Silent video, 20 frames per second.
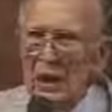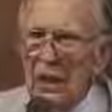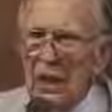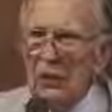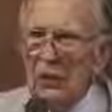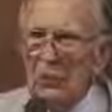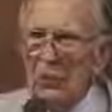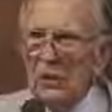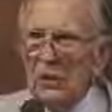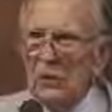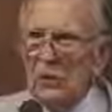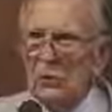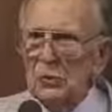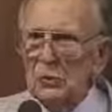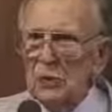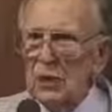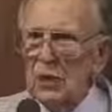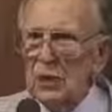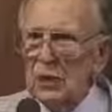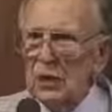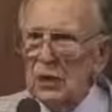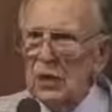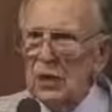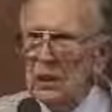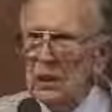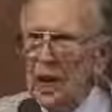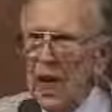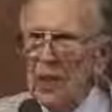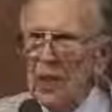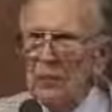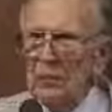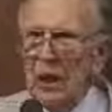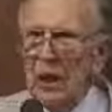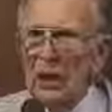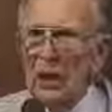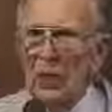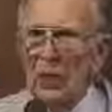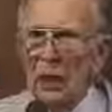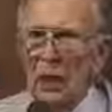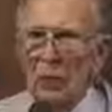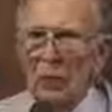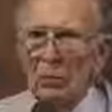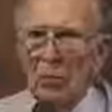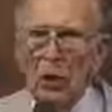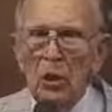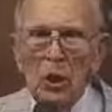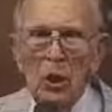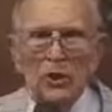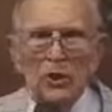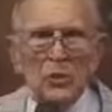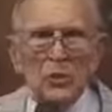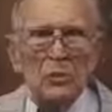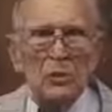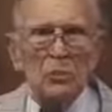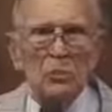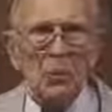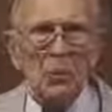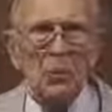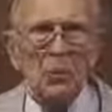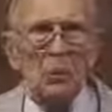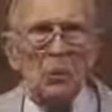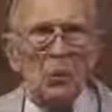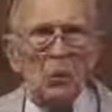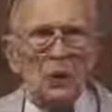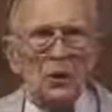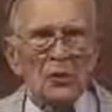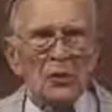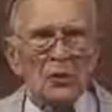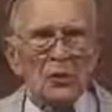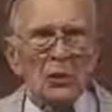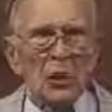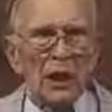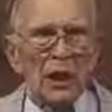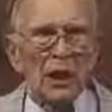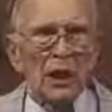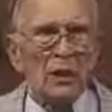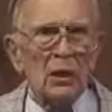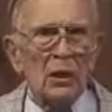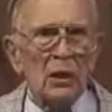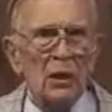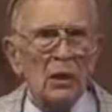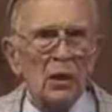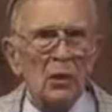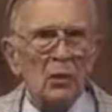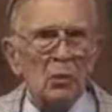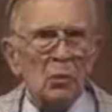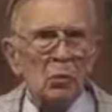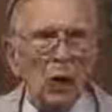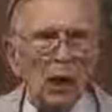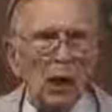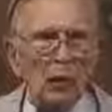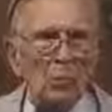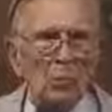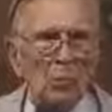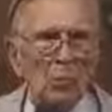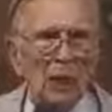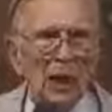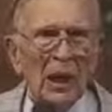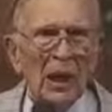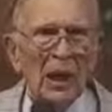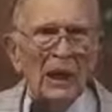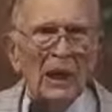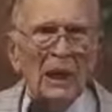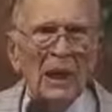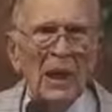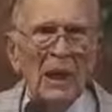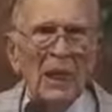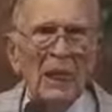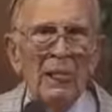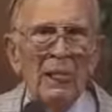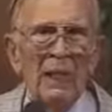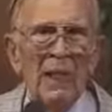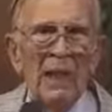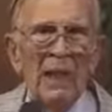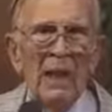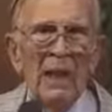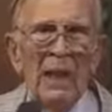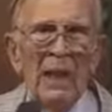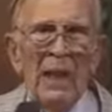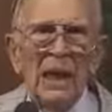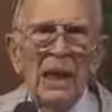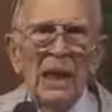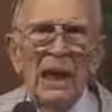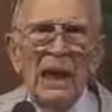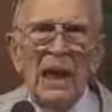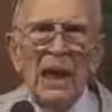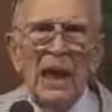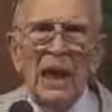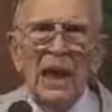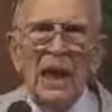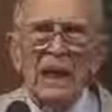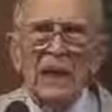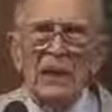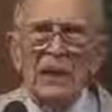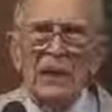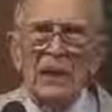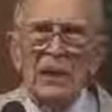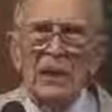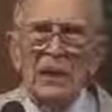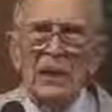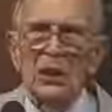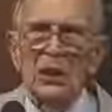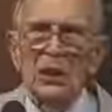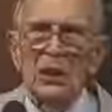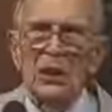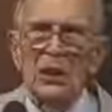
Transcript: That was at the time that liberalism was running rampant. And uh,